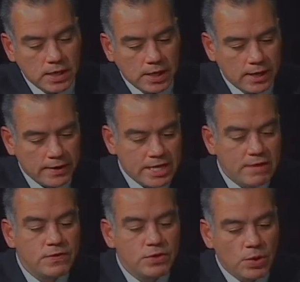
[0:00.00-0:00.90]
uh,
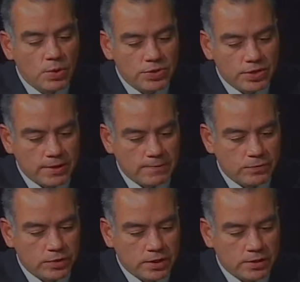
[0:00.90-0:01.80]
even though the,
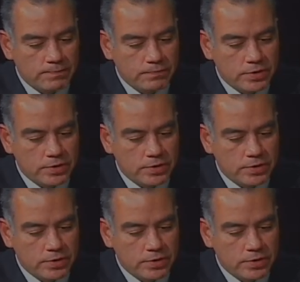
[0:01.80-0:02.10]
the,